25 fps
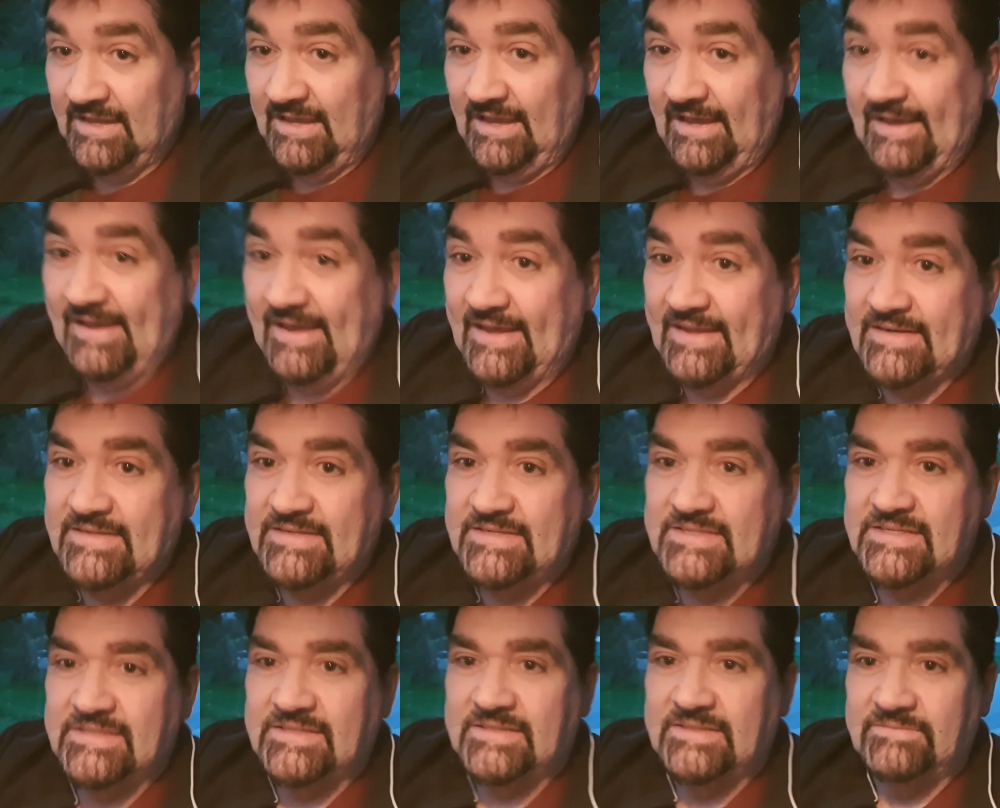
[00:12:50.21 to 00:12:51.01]

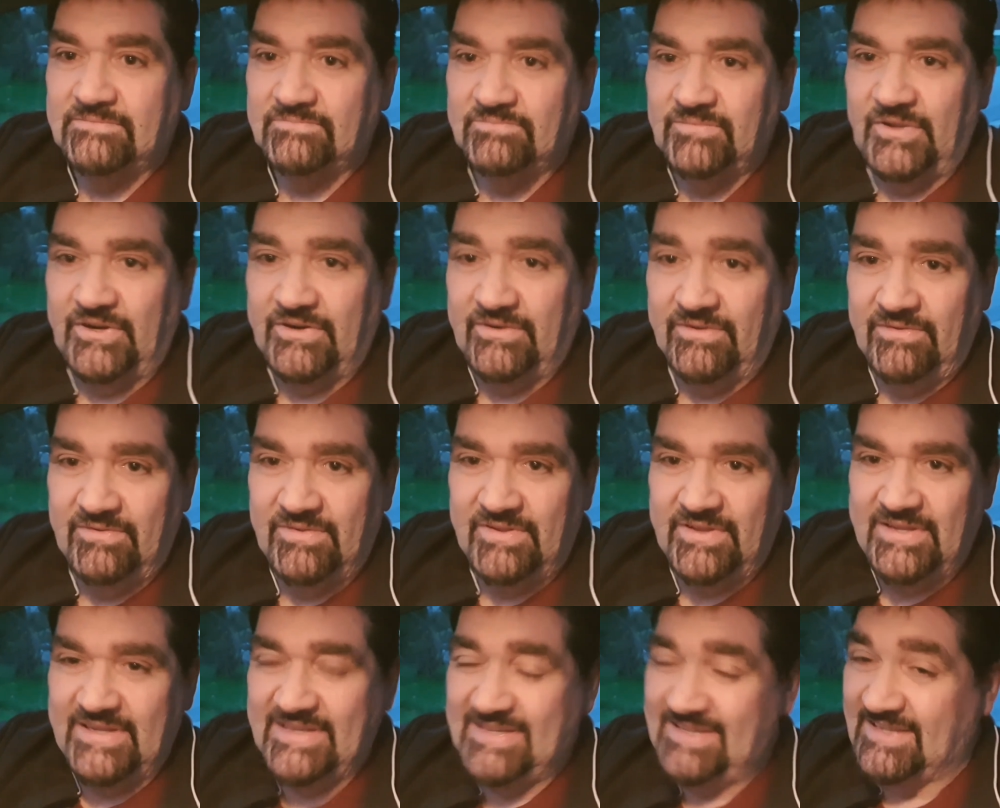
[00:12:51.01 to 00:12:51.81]
and you know,
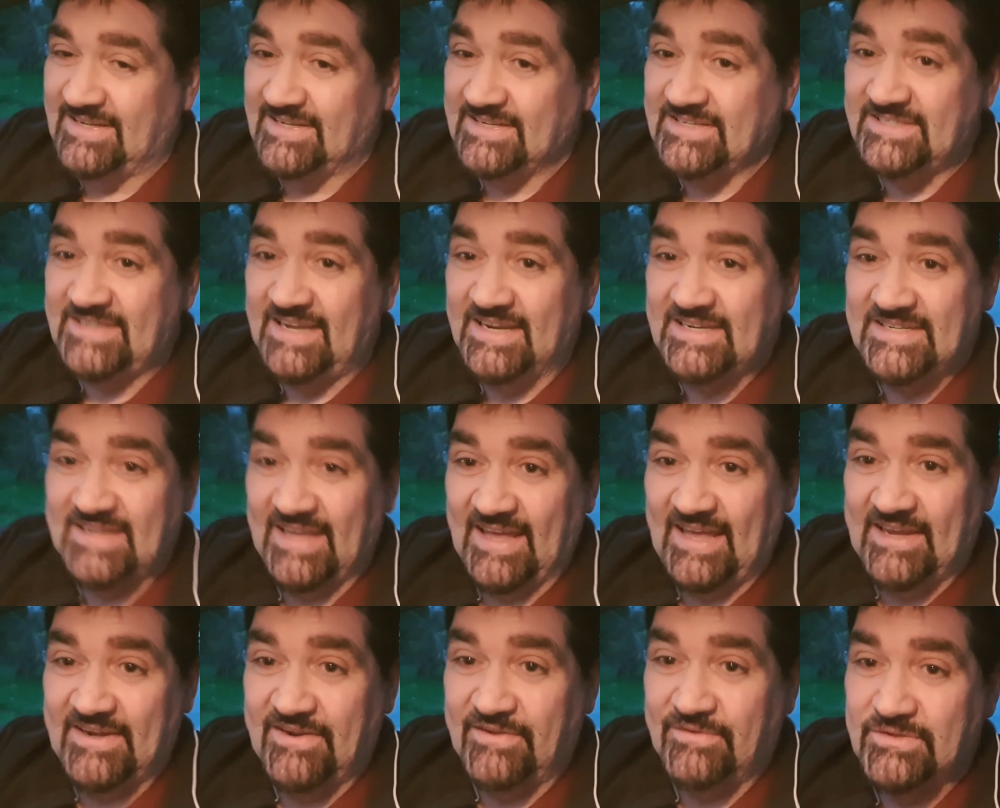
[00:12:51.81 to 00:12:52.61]

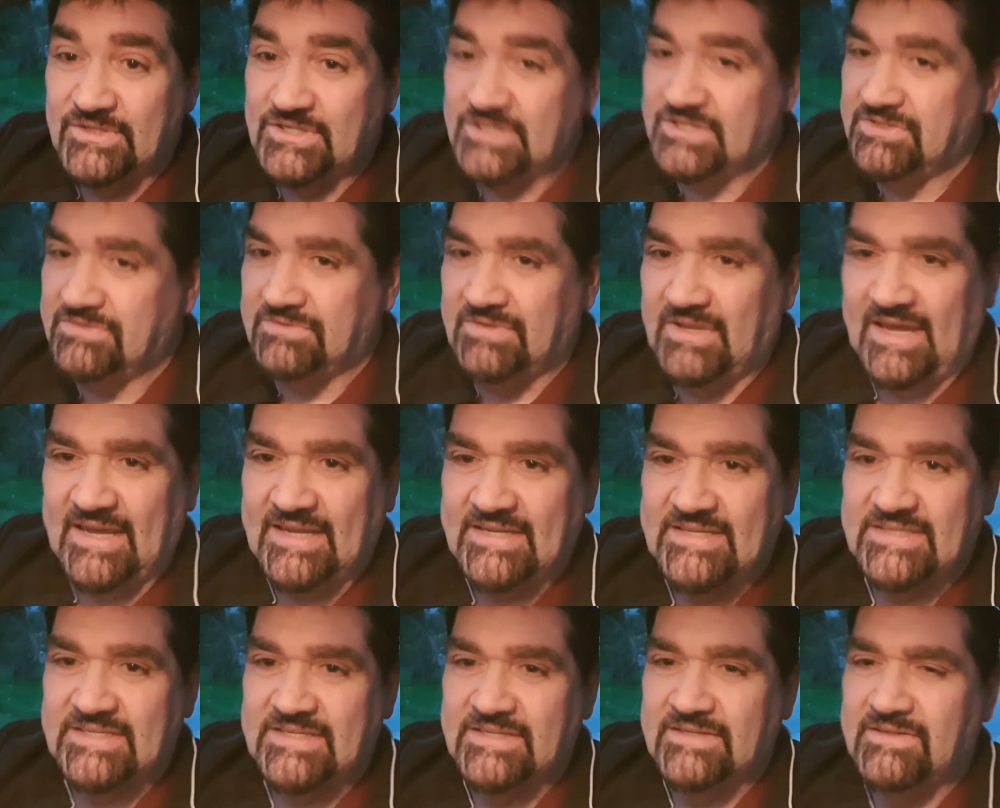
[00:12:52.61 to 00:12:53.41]
consenting adults,
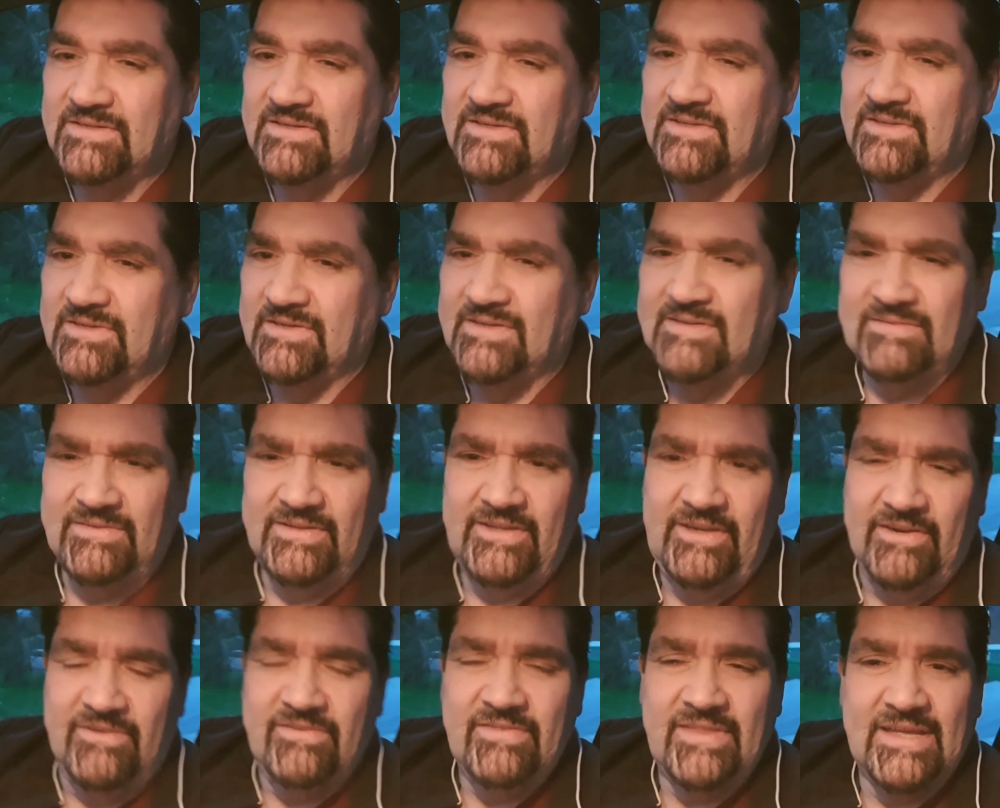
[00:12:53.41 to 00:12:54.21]
that's,
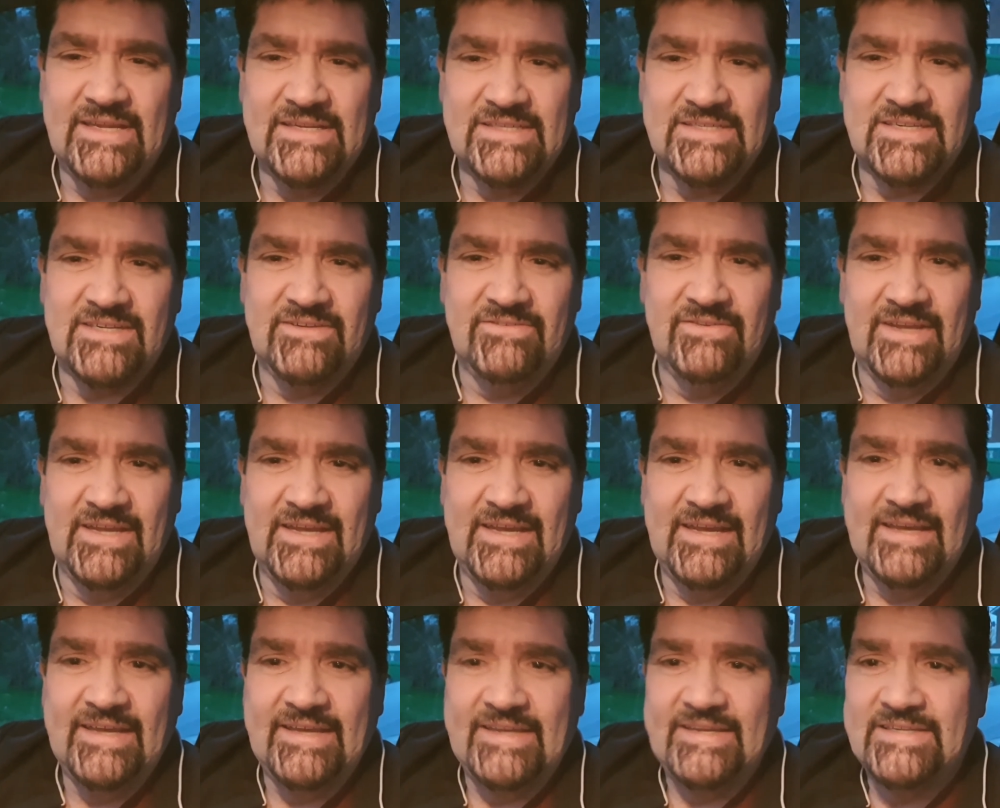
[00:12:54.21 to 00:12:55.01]
you know, that's
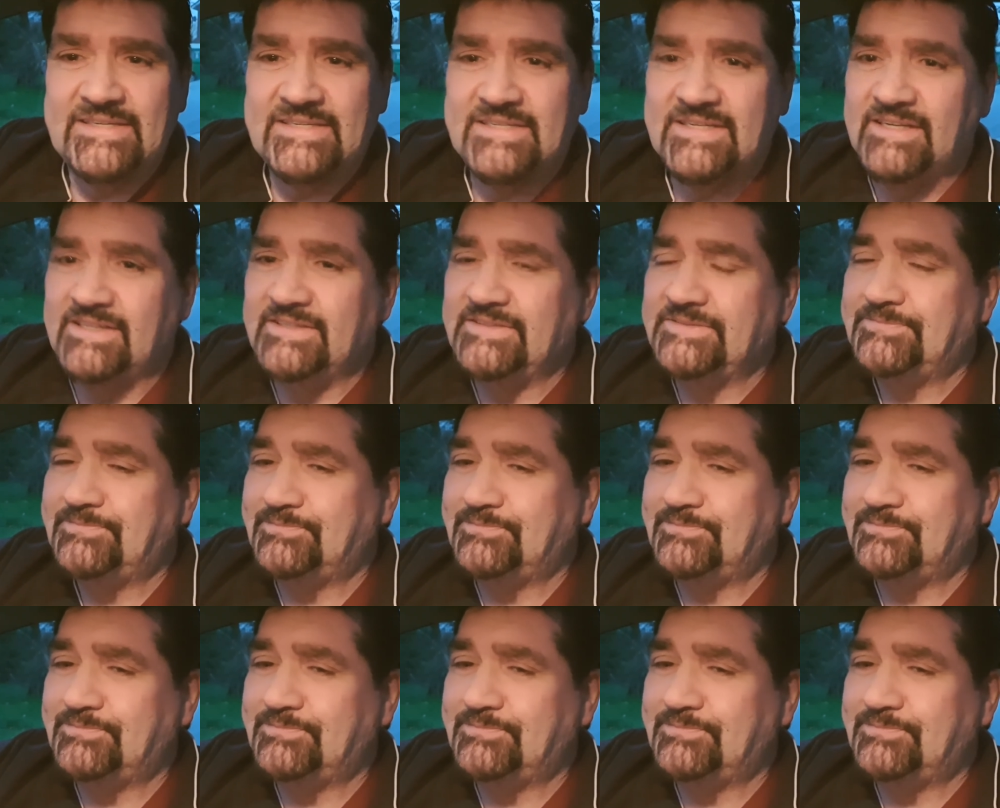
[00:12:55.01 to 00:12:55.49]
okay. So,